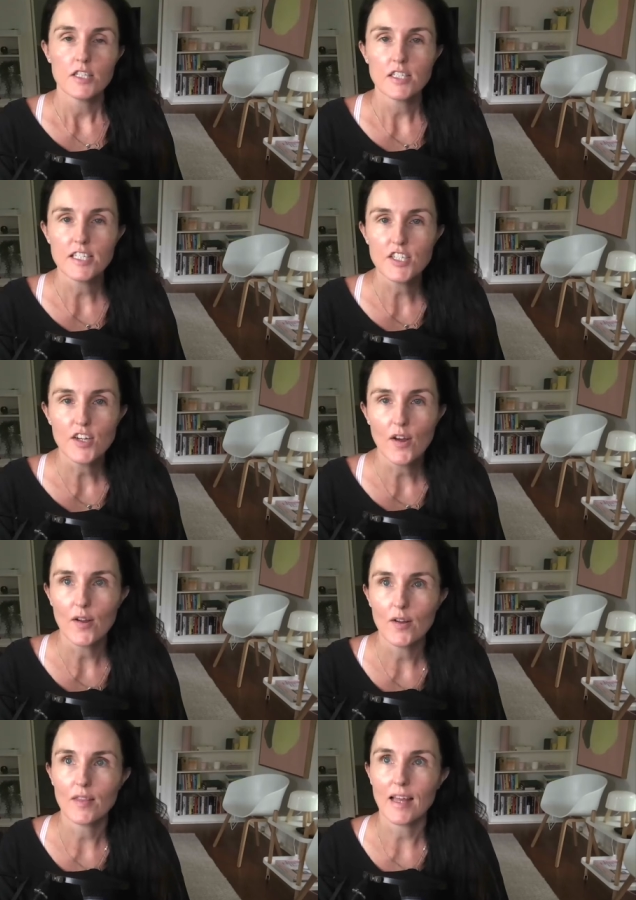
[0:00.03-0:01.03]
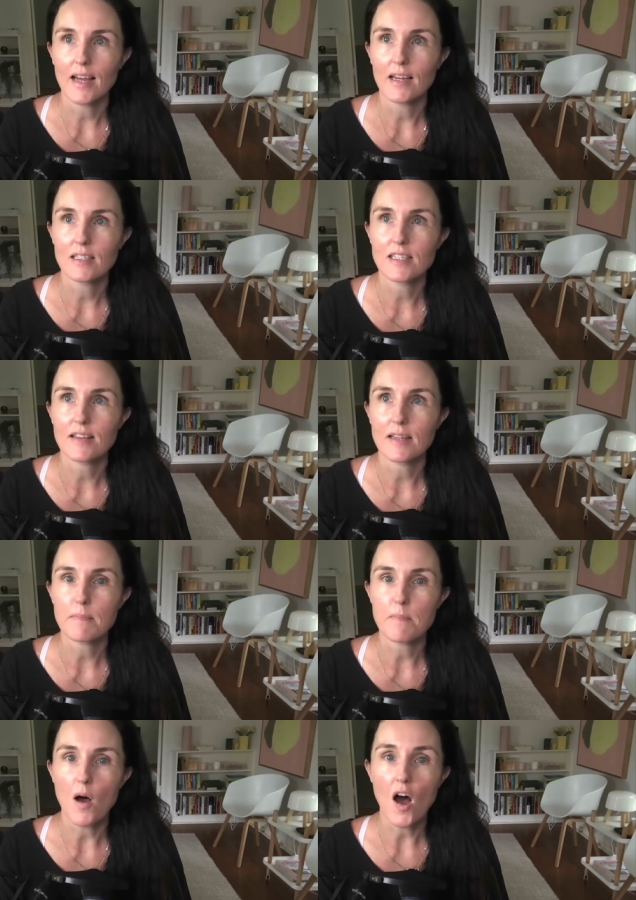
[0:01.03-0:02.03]
did you know that the
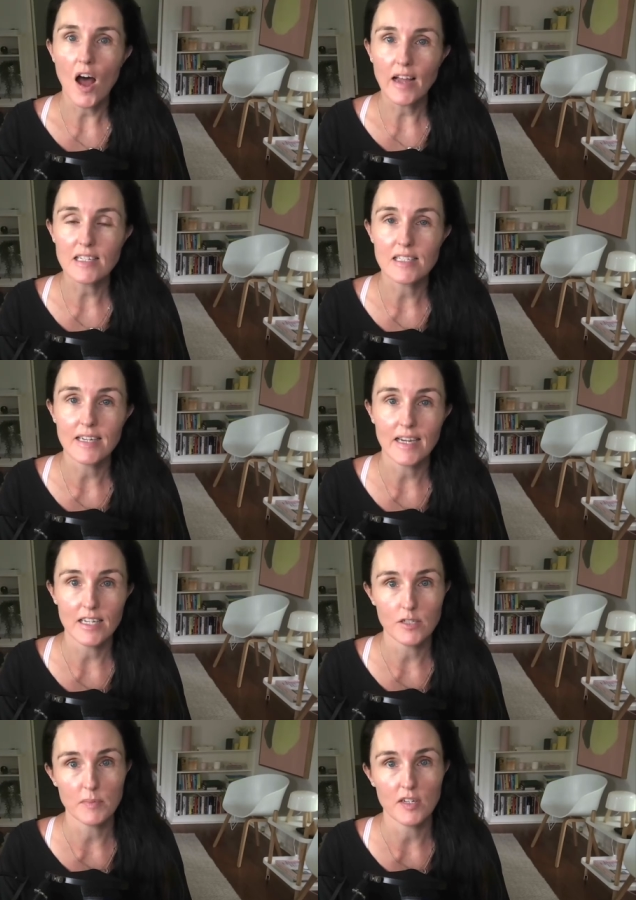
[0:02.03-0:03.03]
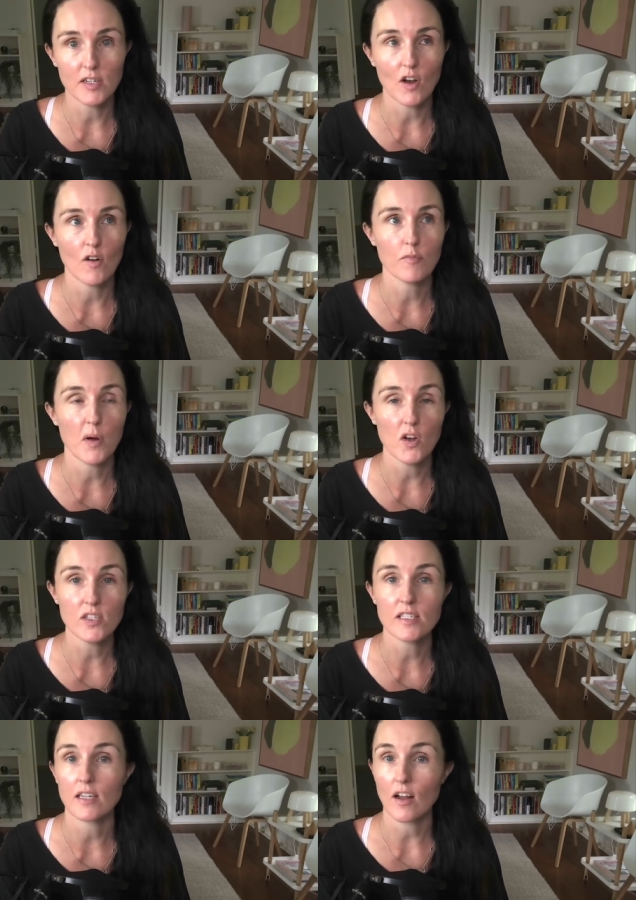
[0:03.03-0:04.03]
highest engagement of posts
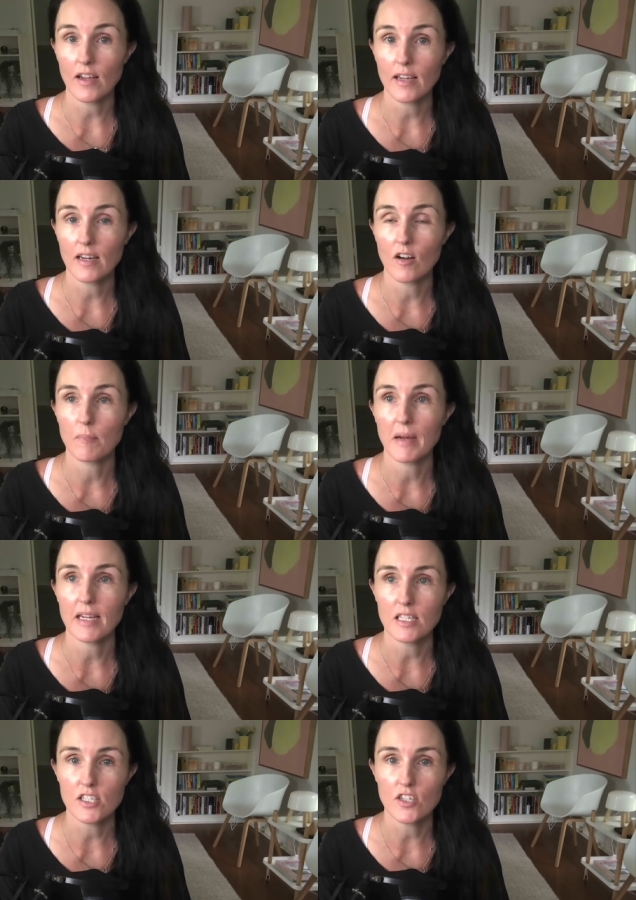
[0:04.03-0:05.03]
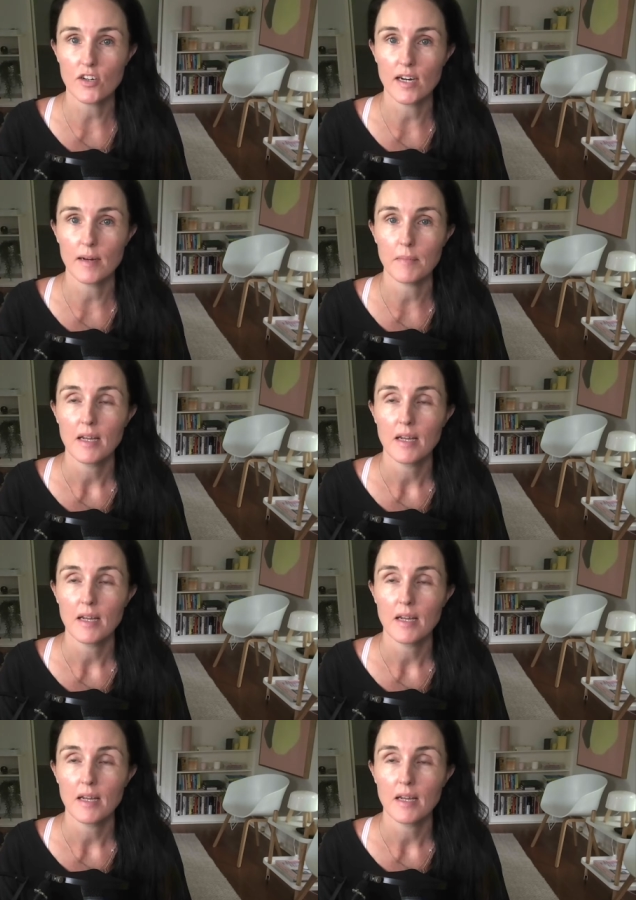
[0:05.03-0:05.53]
that I get on my Instagram